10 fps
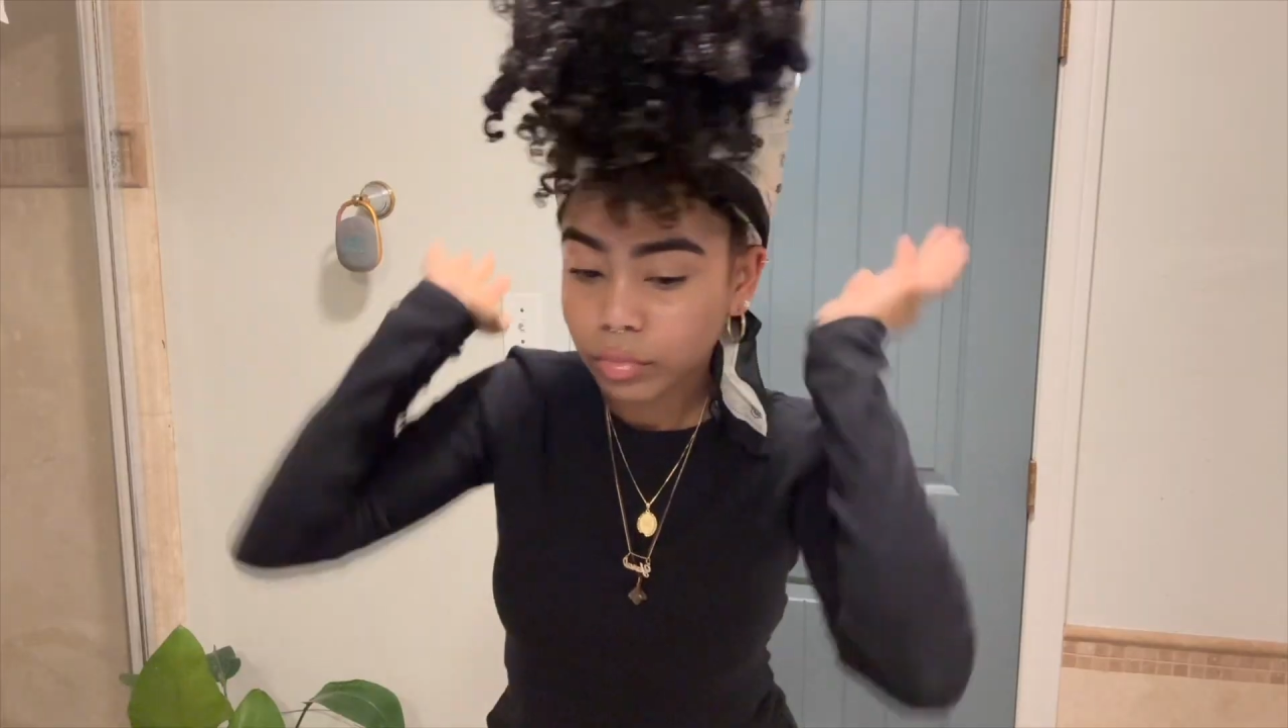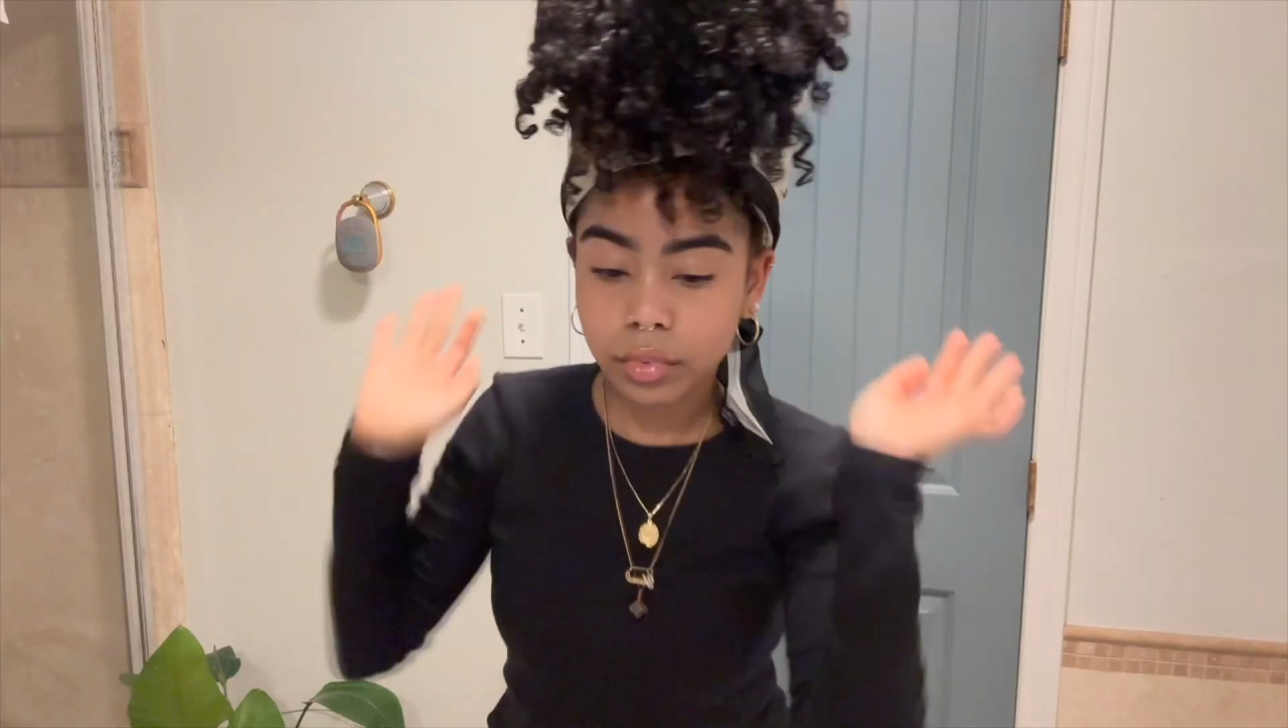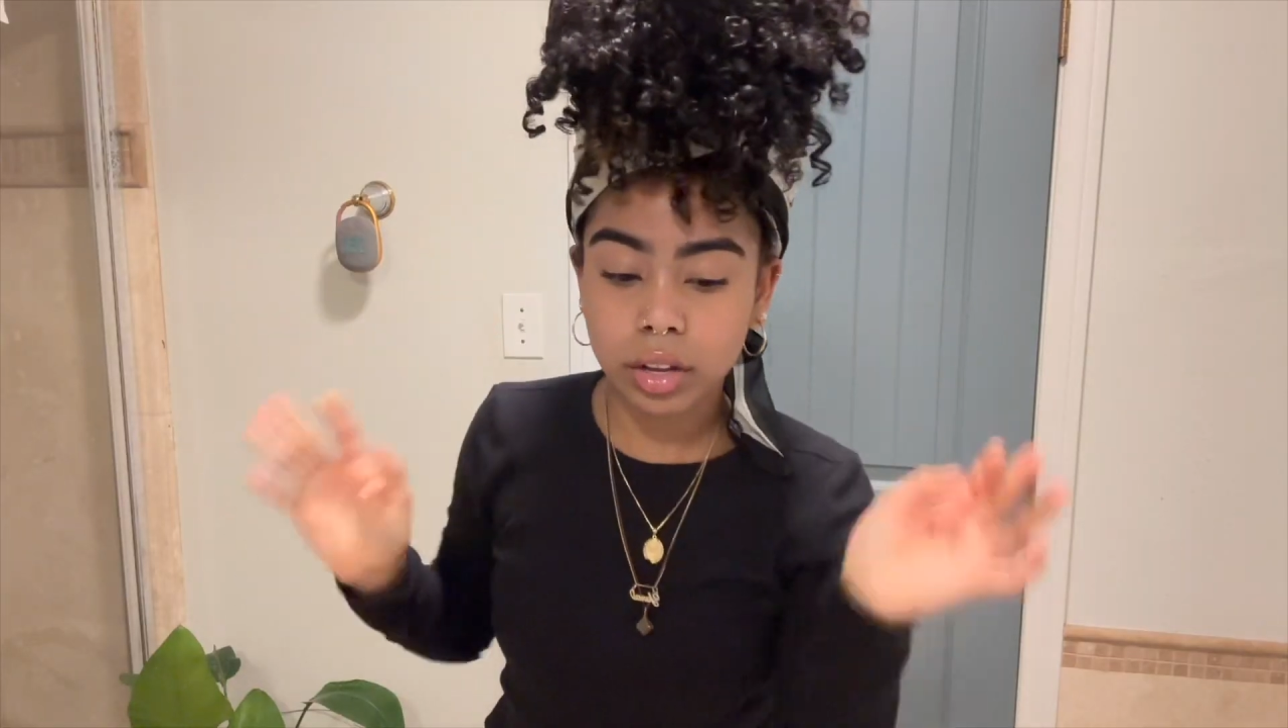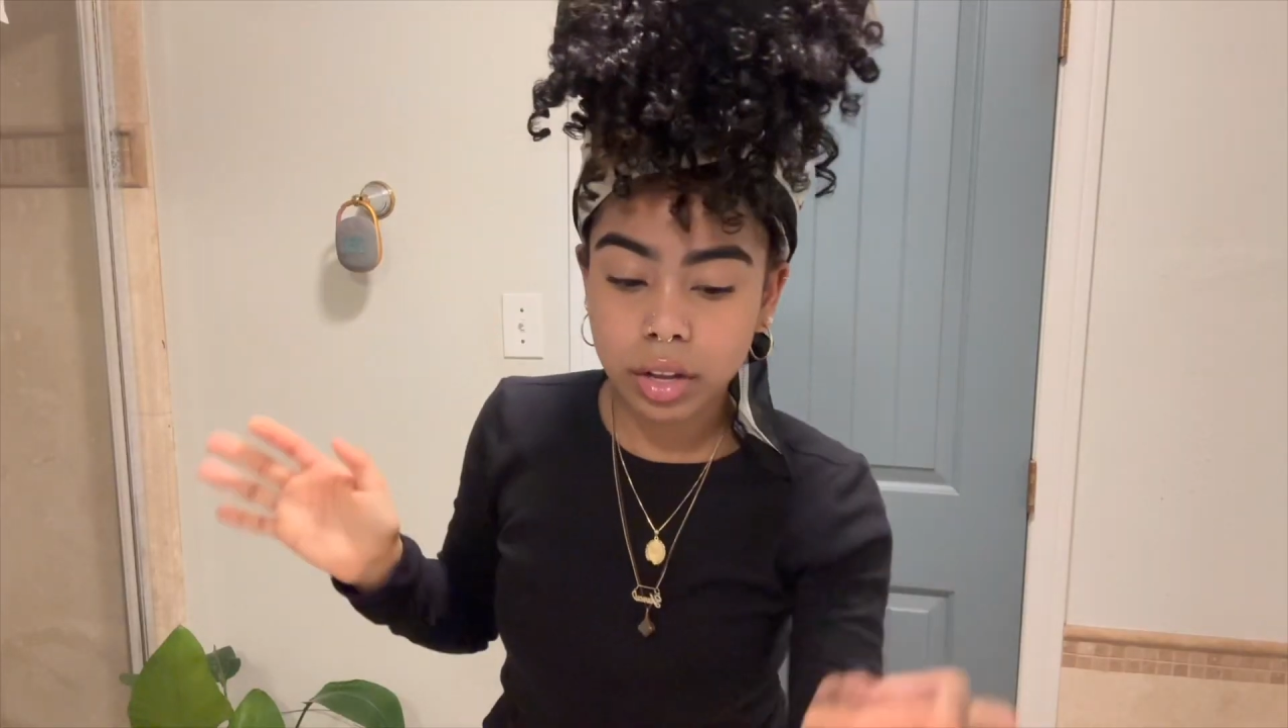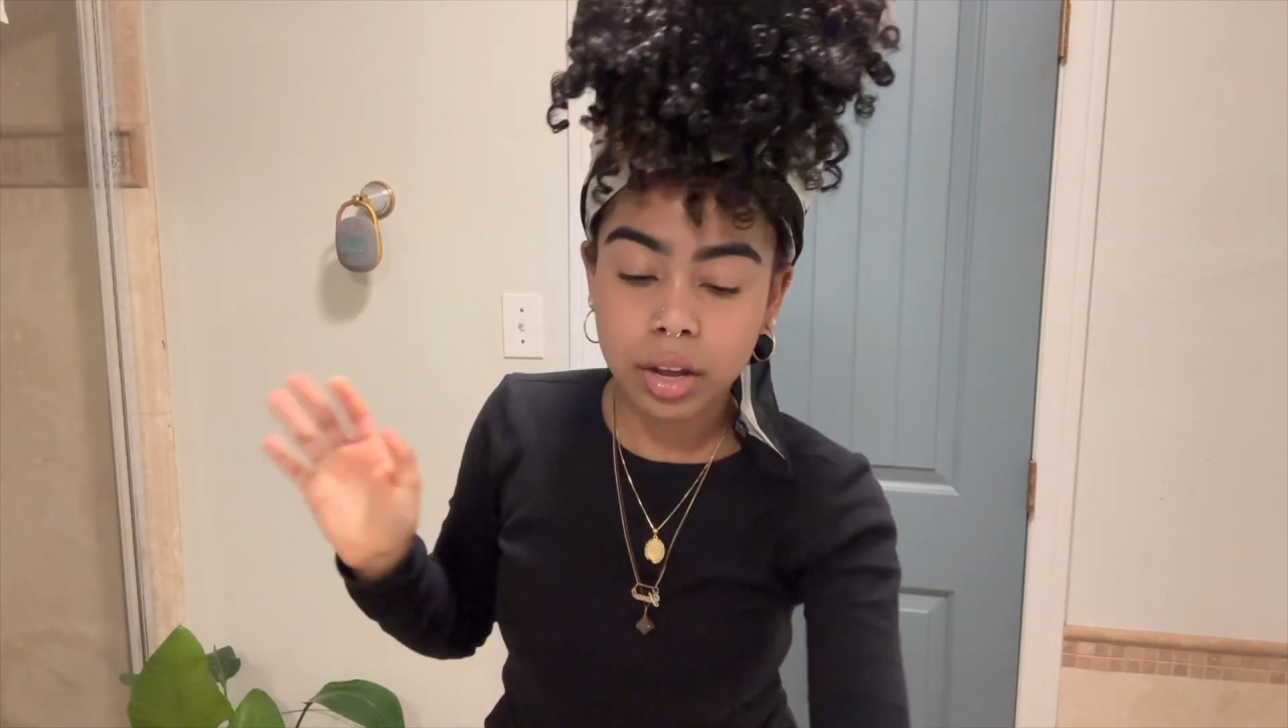
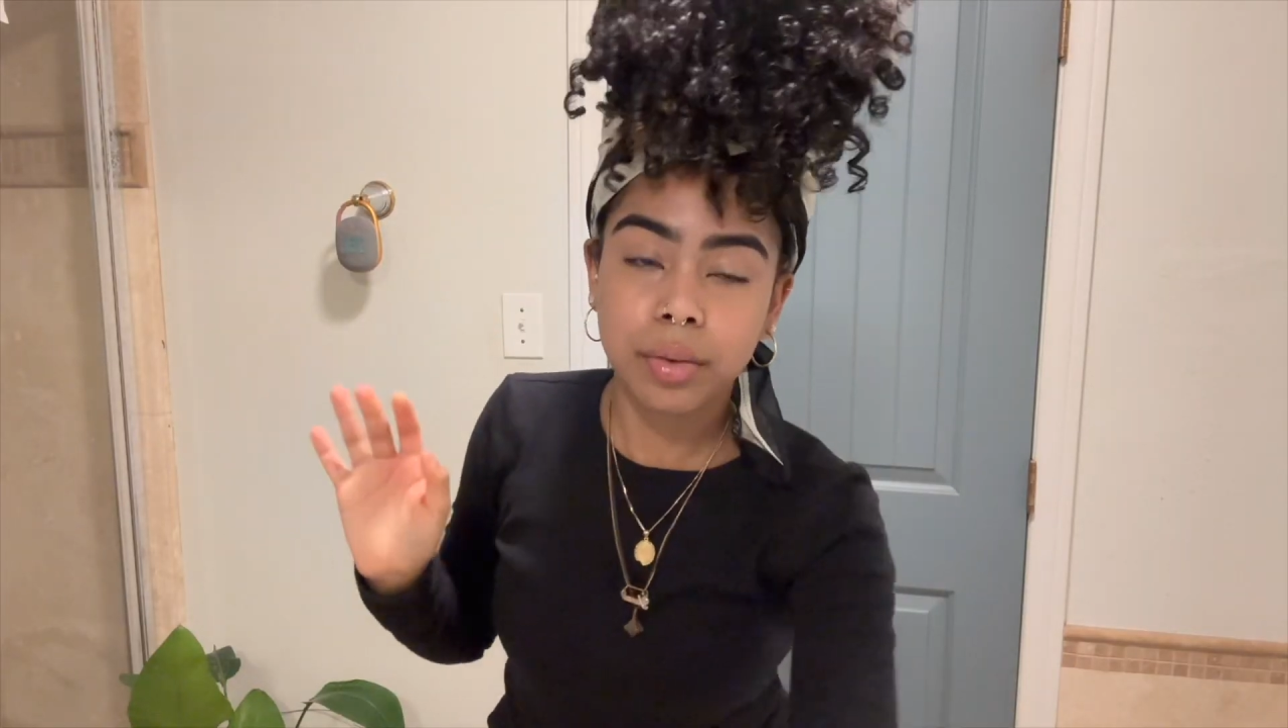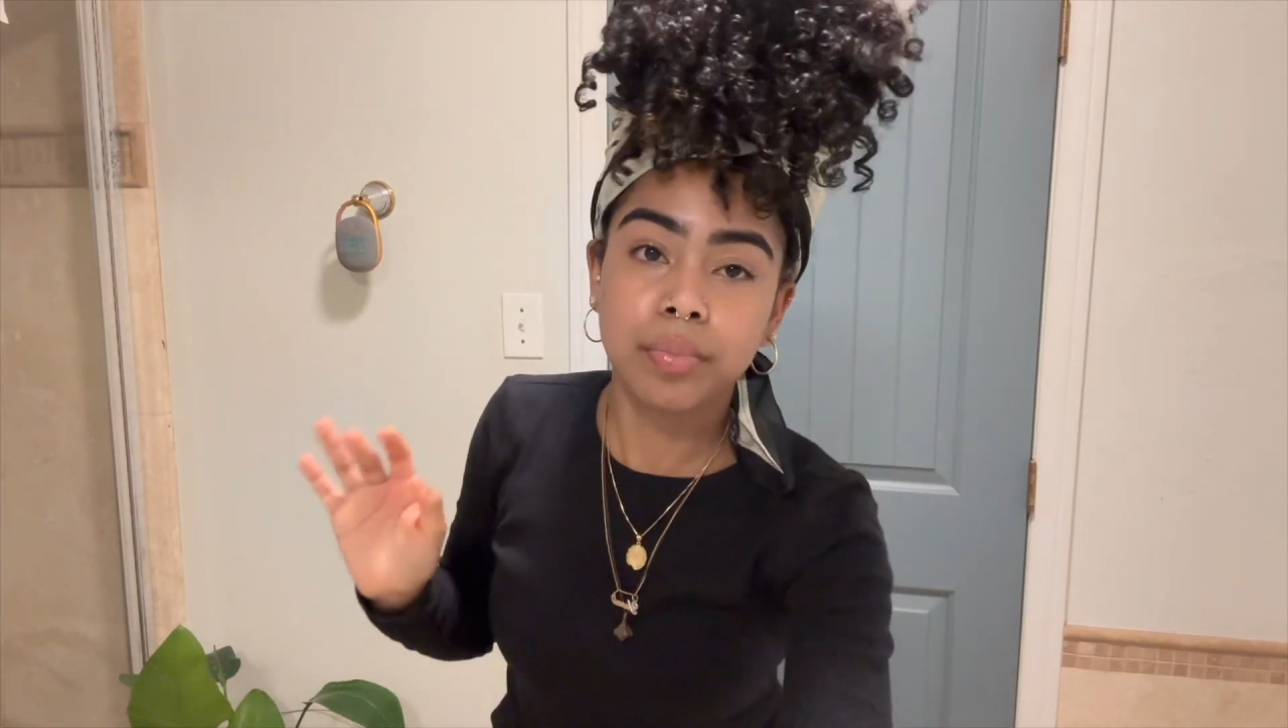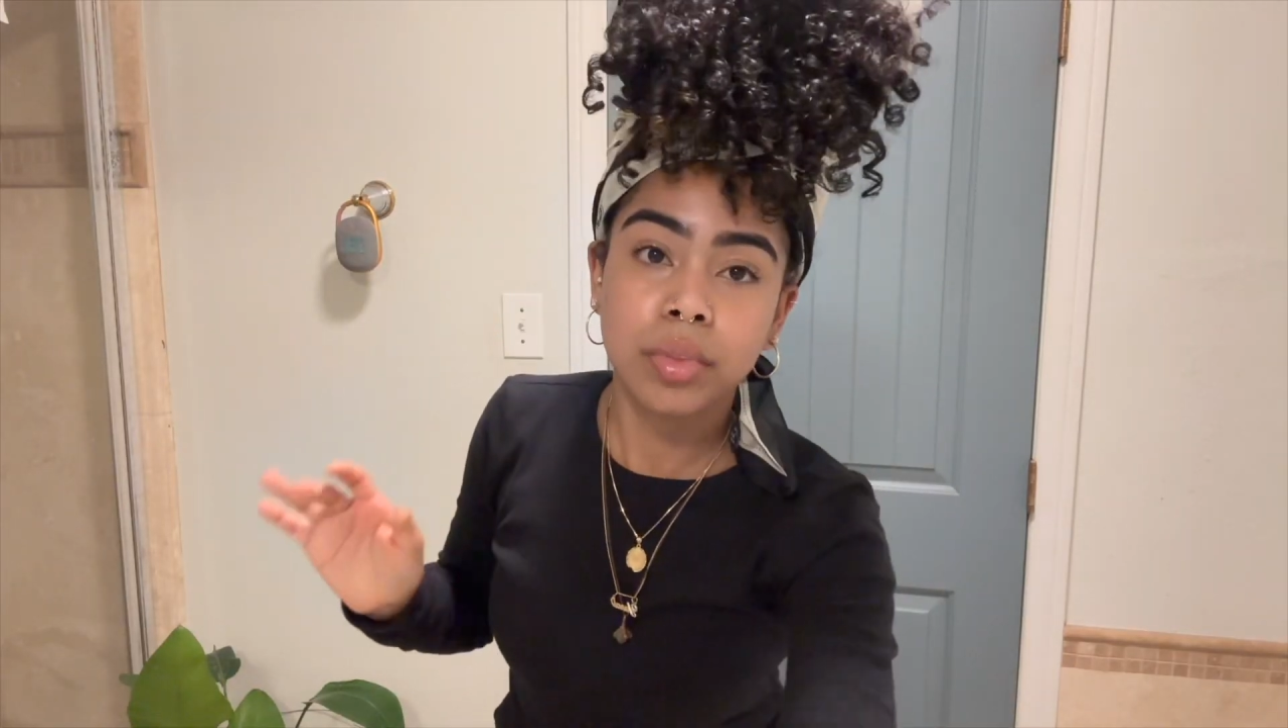Yeah,